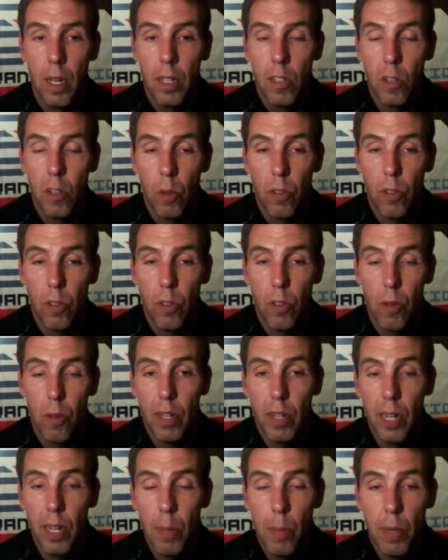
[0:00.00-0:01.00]
It's always a
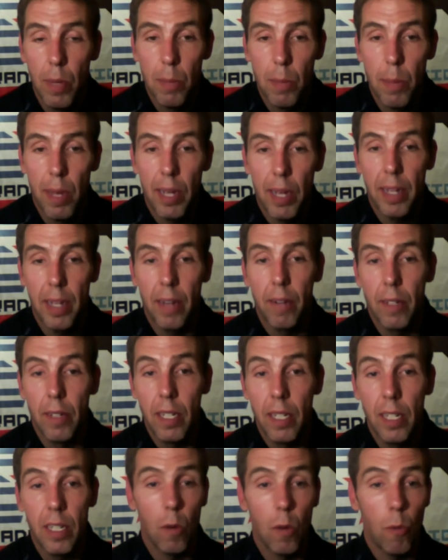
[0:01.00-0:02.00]
30-day money-back
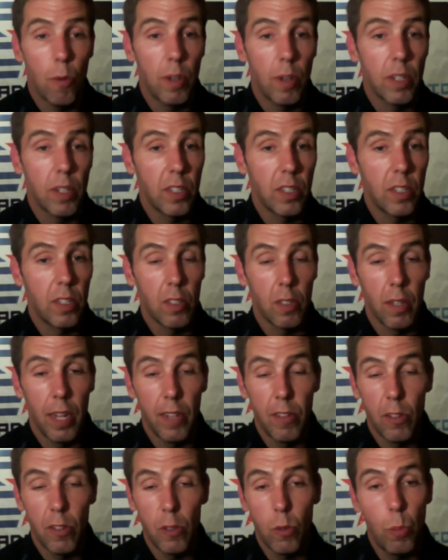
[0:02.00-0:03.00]
guarantee, no risks,
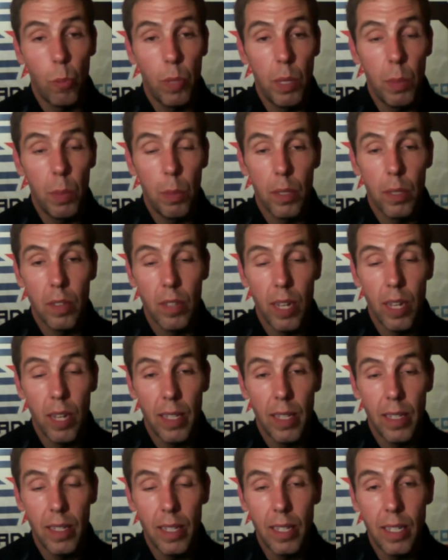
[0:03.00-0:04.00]
lots of cool people
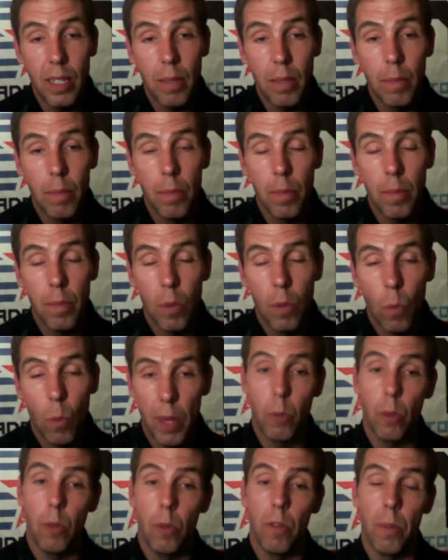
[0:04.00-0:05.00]
inside the team, way
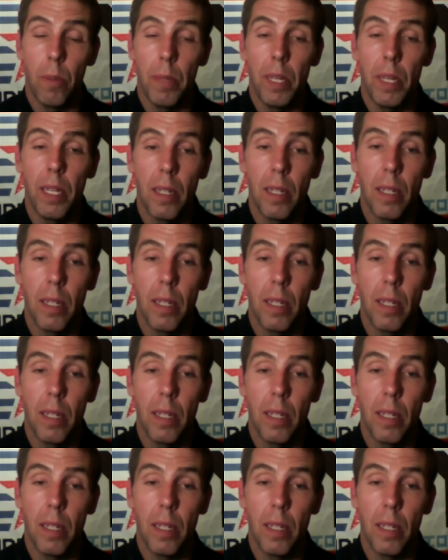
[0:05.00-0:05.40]
cooler than me.